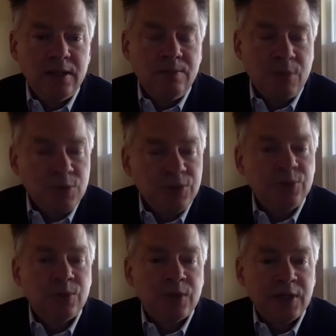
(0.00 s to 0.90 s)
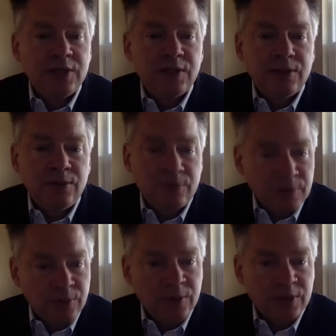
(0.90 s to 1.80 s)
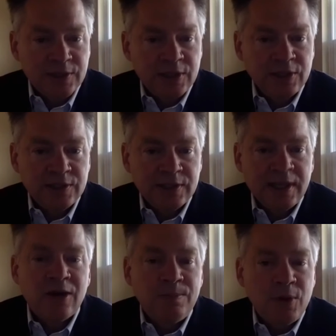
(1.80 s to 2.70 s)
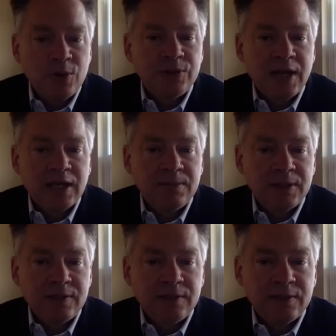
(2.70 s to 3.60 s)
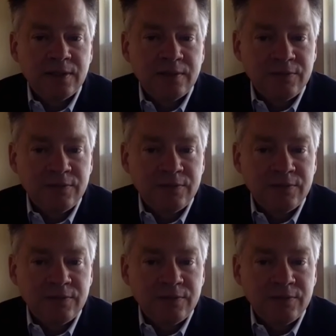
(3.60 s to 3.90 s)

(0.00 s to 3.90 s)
Most news organizations now post documents